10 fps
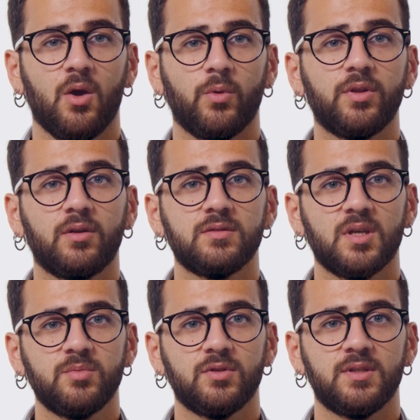Water
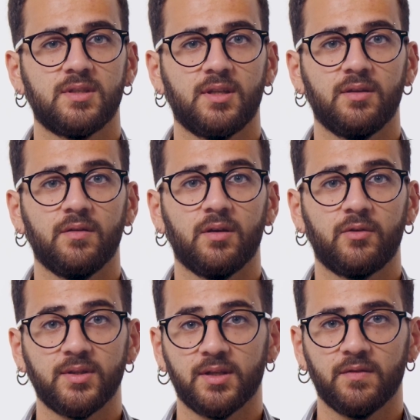consumption is another
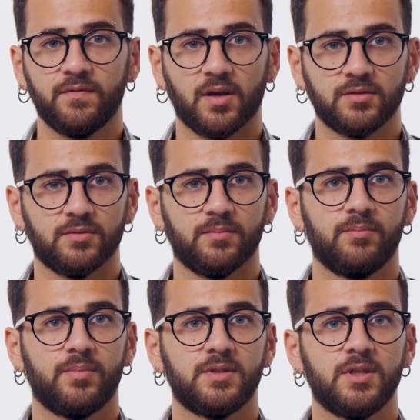critical factor,
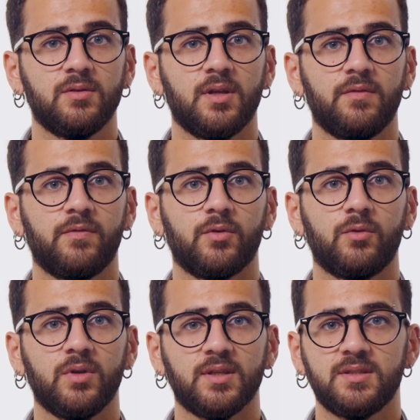particularly for
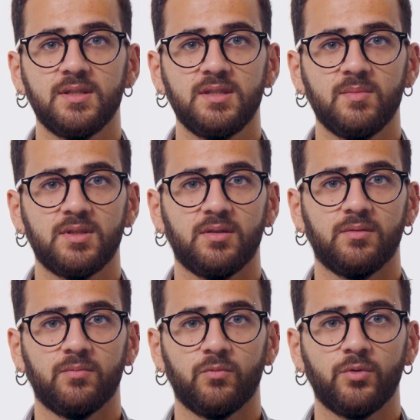cooling systems
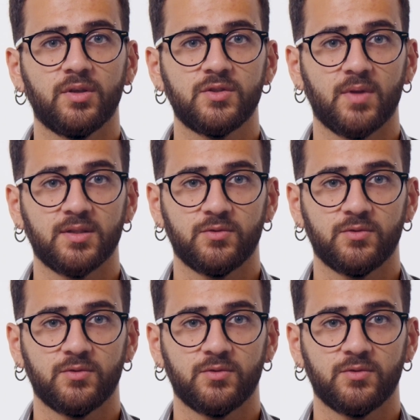in water-stressed